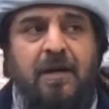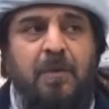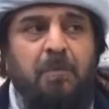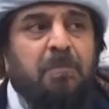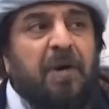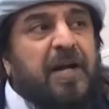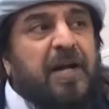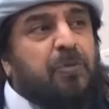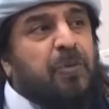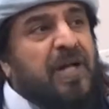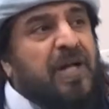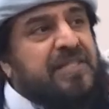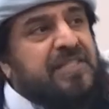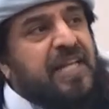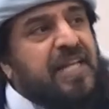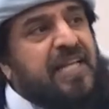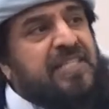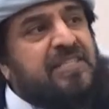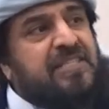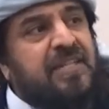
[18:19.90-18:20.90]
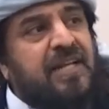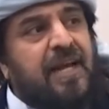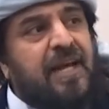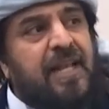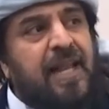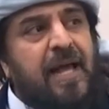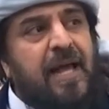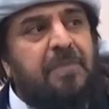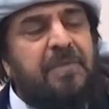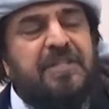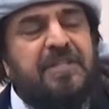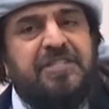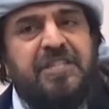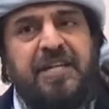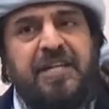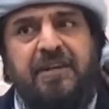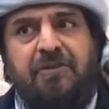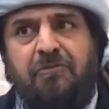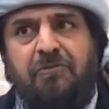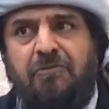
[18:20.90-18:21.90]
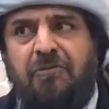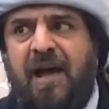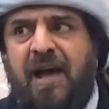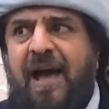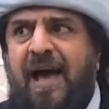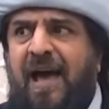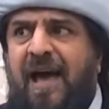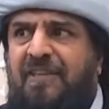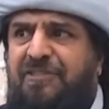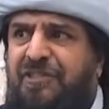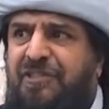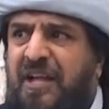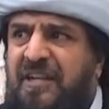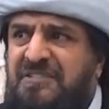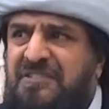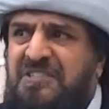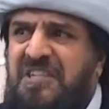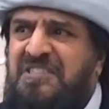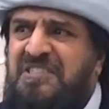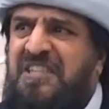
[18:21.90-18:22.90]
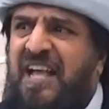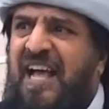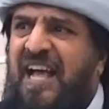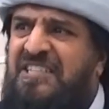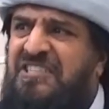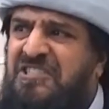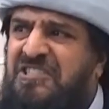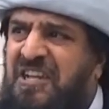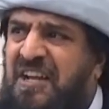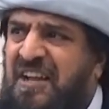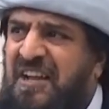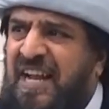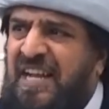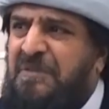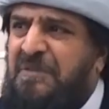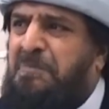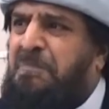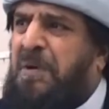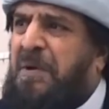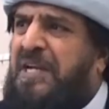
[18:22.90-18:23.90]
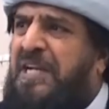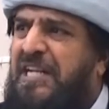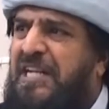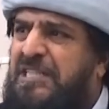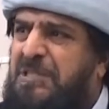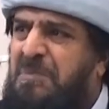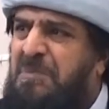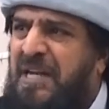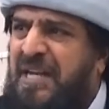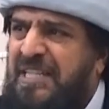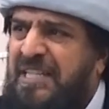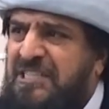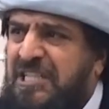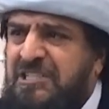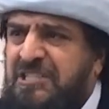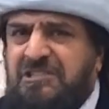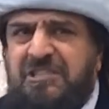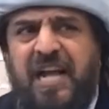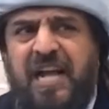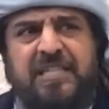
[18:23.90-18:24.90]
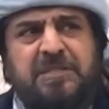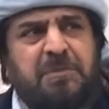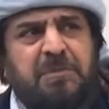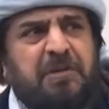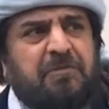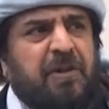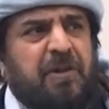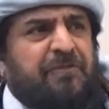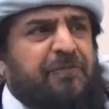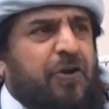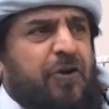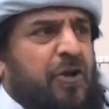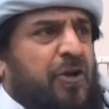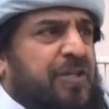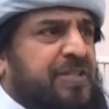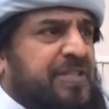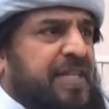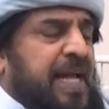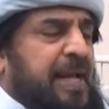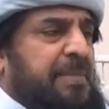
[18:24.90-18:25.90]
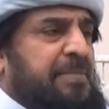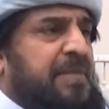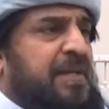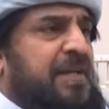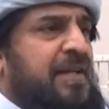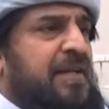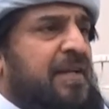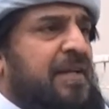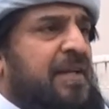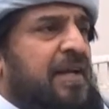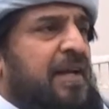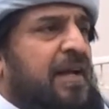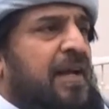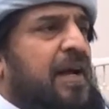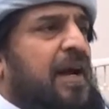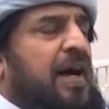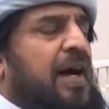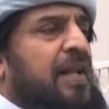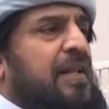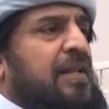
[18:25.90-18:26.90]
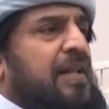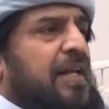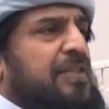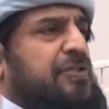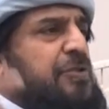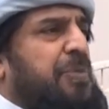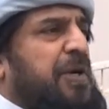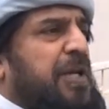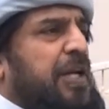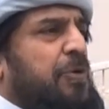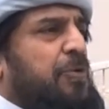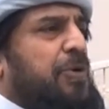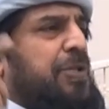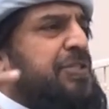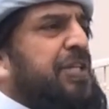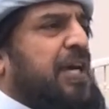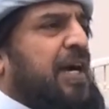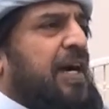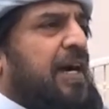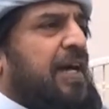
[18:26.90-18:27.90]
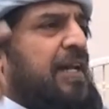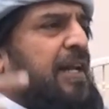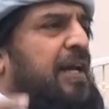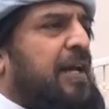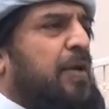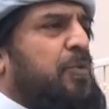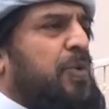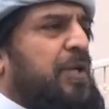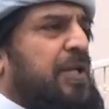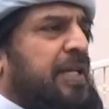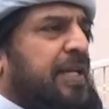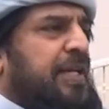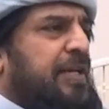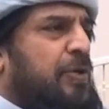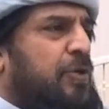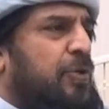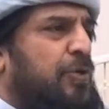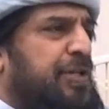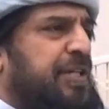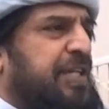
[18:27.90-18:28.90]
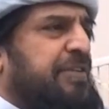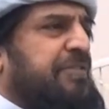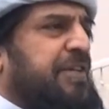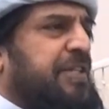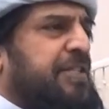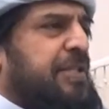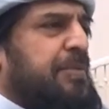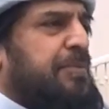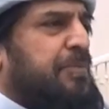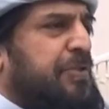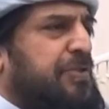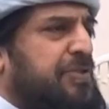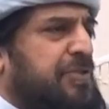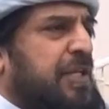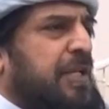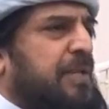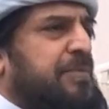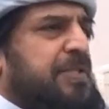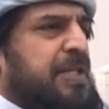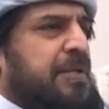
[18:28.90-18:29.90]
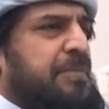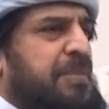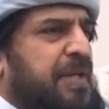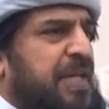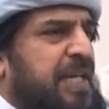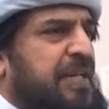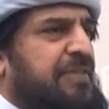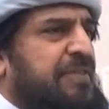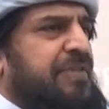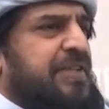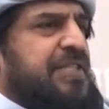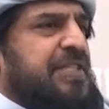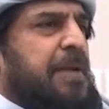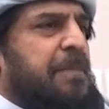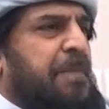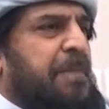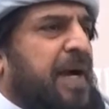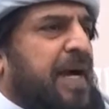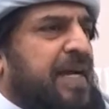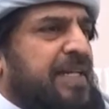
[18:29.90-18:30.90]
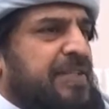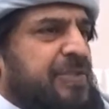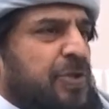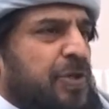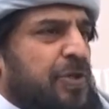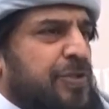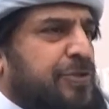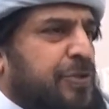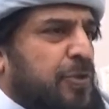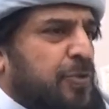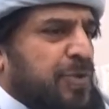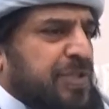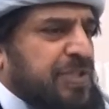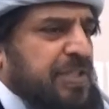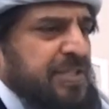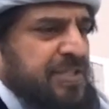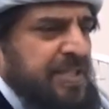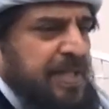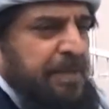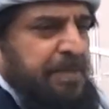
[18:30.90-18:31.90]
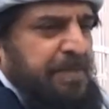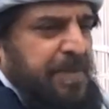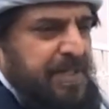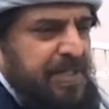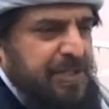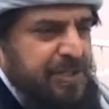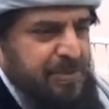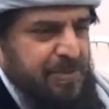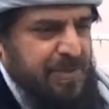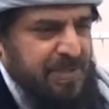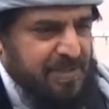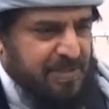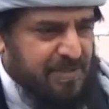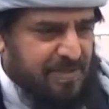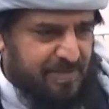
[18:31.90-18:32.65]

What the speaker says: But when this calamity, wrath and disaster and punishment and chastisement will fall on them, Allah subhanahu wa ta'ala will include even the Muslims and believers and pious also with the same punishment.